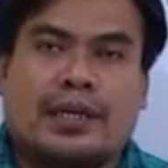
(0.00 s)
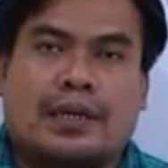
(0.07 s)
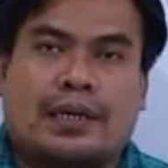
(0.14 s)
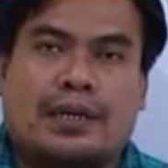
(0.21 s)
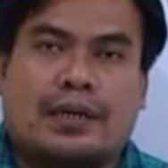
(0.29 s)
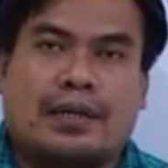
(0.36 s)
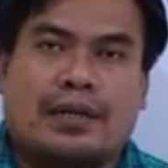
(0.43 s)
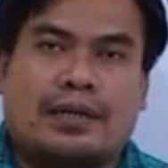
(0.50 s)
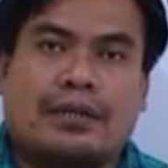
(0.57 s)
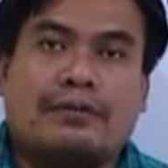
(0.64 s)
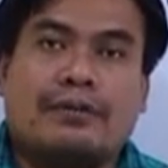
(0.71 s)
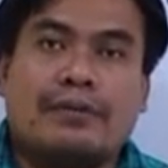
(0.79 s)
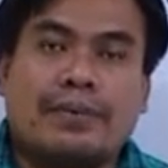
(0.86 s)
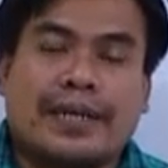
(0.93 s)

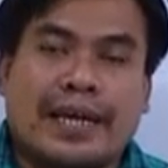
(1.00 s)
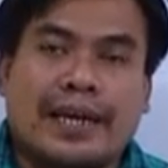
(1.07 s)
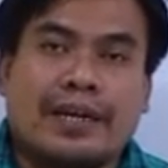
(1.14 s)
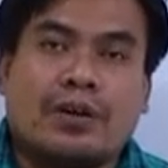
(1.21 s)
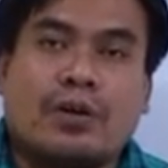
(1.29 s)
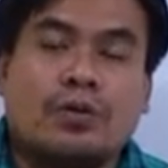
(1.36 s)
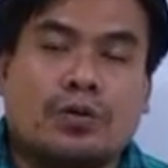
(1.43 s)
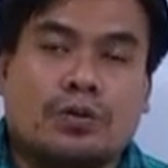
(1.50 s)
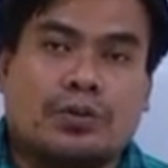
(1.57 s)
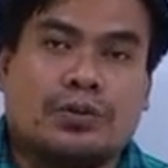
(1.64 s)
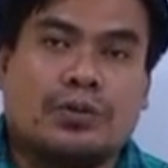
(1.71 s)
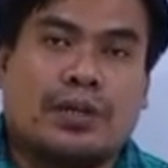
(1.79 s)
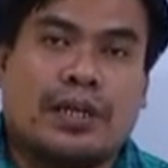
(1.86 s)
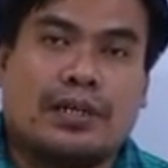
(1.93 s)
You will be carrying all
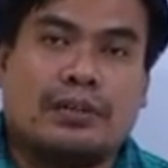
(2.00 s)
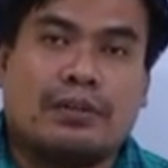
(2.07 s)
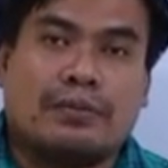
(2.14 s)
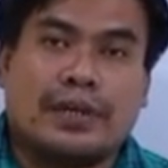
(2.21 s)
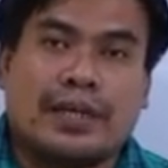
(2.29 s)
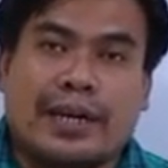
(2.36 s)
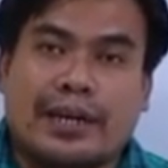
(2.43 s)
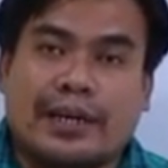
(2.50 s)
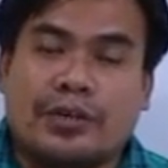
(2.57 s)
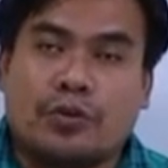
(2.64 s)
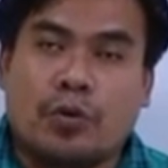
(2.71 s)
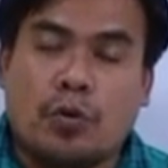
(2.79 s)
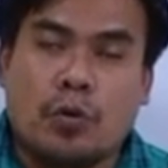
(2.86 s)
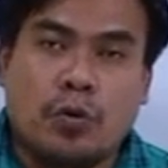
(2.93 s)
those, like you'll be carrying
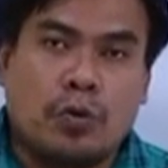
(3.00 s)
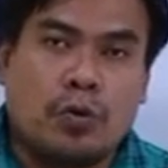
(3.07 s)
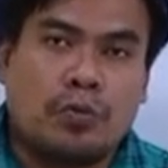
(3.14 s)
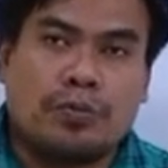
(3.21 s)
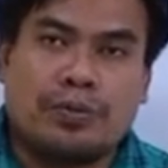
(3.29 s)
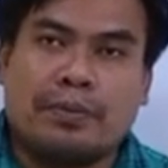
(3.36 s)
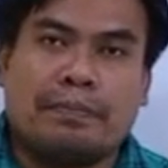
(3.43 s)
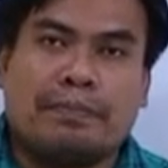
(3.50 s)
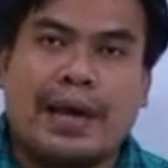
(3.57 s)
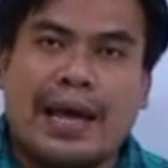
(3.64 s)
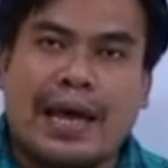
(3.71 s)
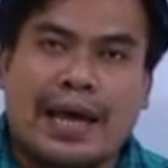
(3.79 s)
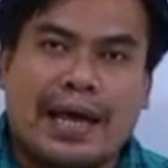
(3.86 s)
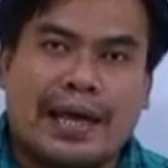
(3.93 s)
rope,
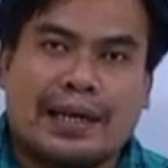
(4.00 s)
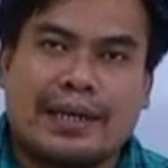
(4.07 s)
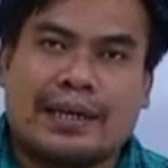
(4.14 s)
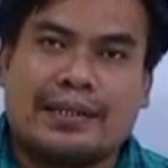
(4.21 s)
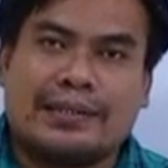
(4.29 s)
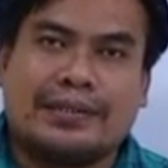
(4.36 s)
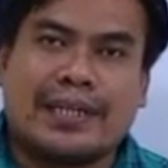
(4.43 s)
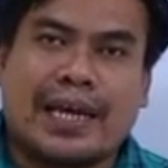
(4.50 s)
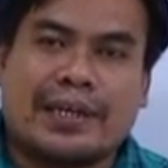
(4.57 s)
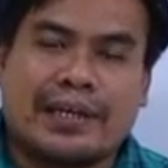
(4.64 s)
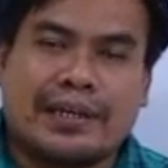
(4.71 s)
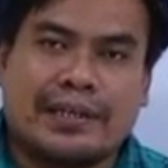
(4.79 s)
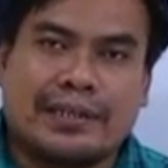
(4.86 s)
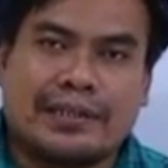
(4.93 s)
bag,
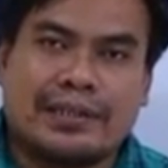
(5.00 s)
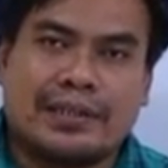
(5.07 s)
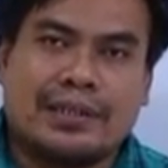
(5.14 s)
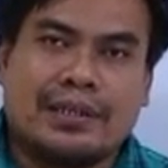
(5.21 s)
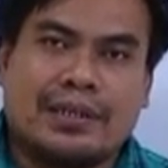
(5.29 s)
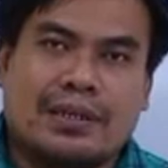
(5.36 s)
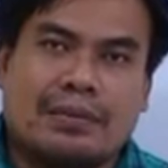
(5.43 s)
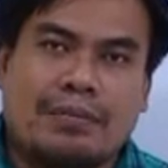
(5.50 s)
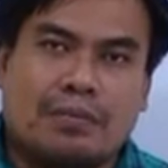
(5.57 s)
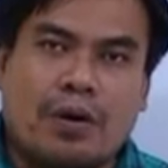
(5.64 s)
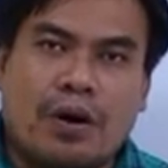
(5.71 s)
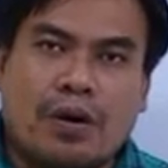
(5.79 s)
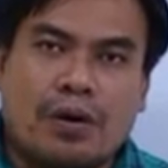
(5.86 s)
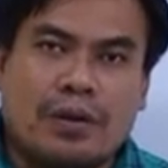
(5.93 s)
jackets,
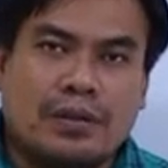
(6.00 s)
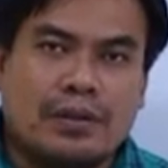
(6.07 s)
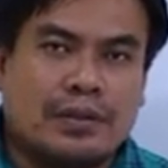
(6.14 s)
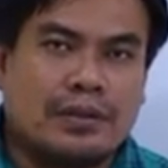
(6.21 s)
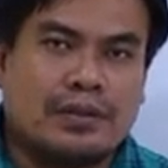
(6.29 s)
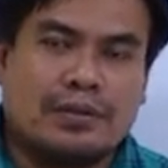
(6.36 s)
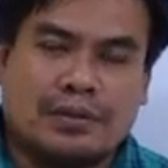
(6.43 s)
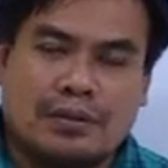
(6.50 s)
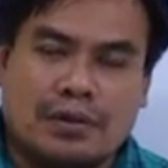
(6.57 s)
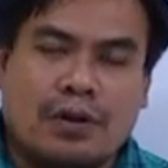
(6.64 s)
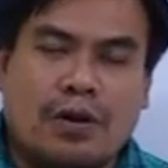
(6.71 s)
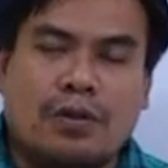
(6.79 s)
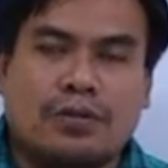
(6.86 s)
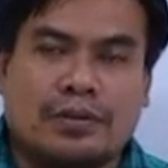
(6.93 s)
bottles,
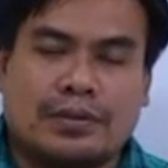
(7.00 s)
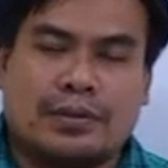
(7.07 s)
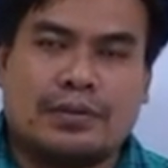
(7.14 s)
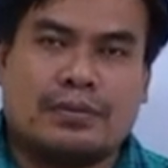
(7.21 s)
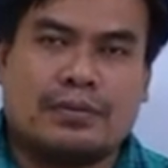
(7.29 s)
all those.